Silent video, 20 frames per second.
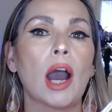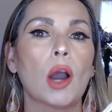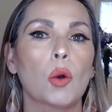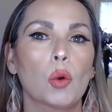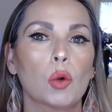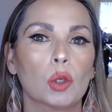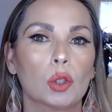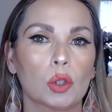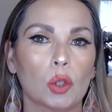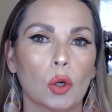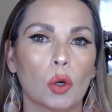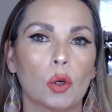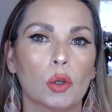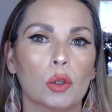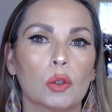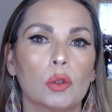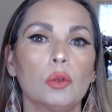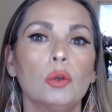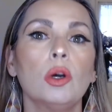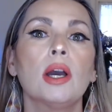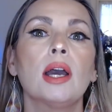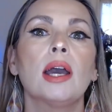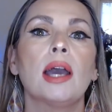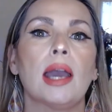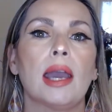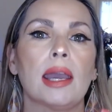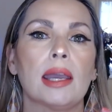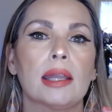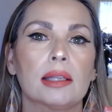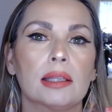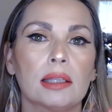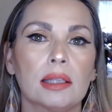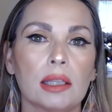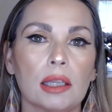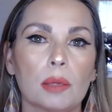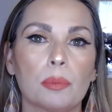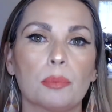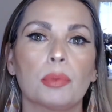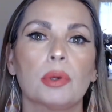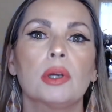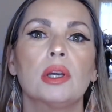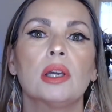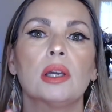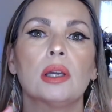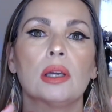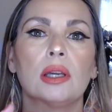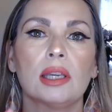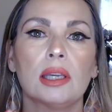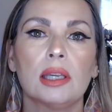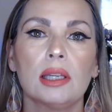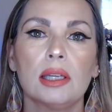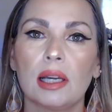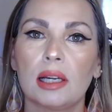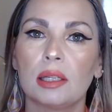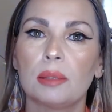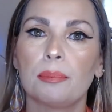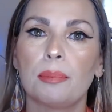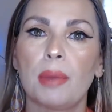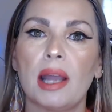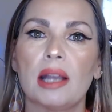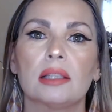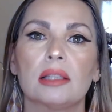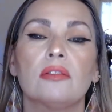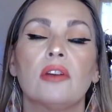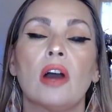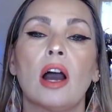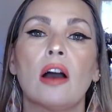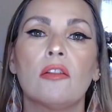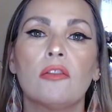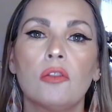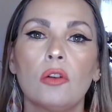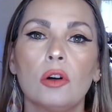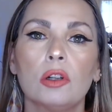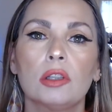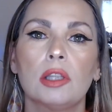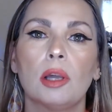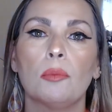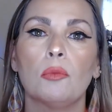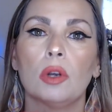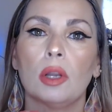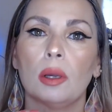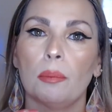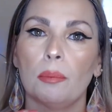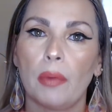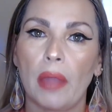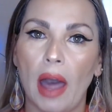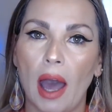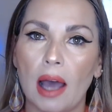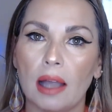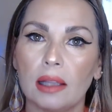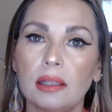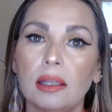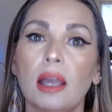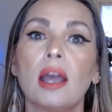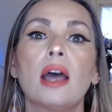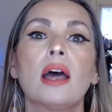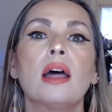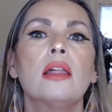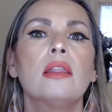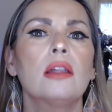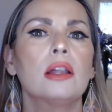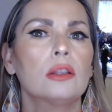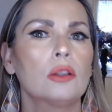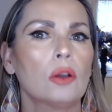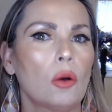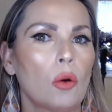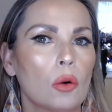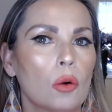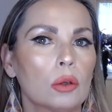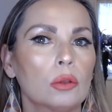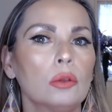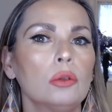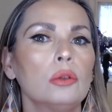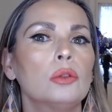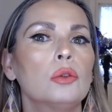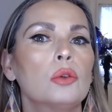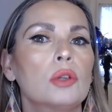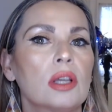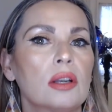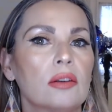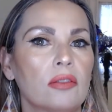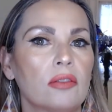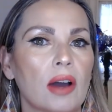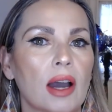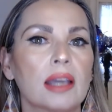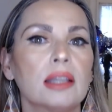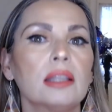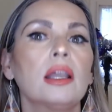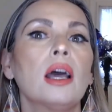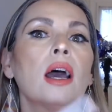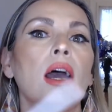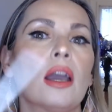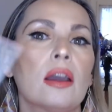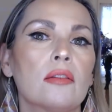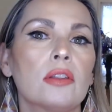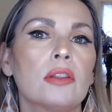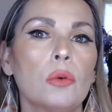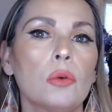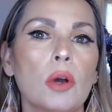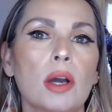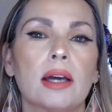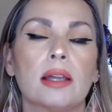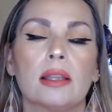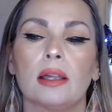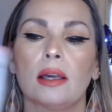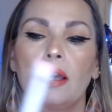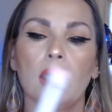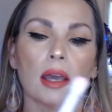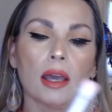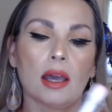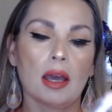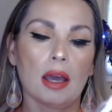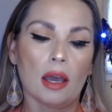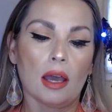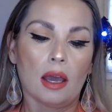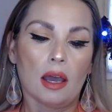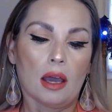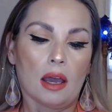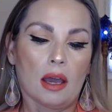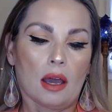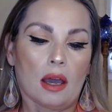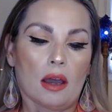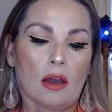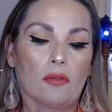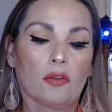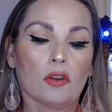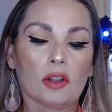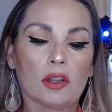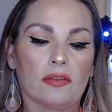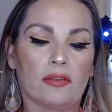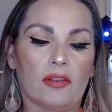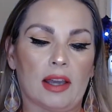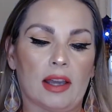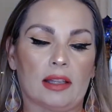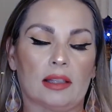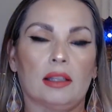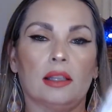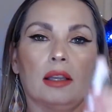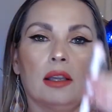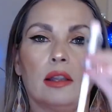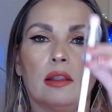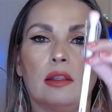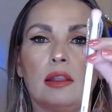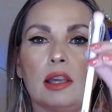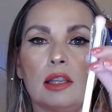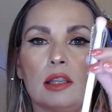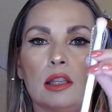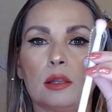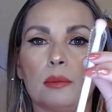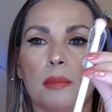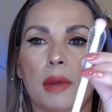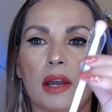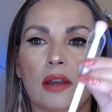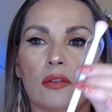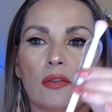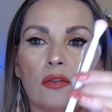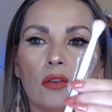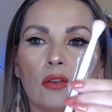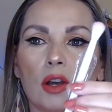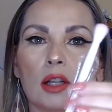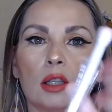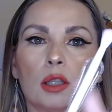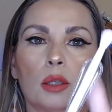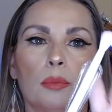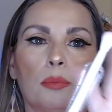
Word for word: will show you a cheap, inexpensive, affordable brand that also you can find everywhere. For the first, this is my first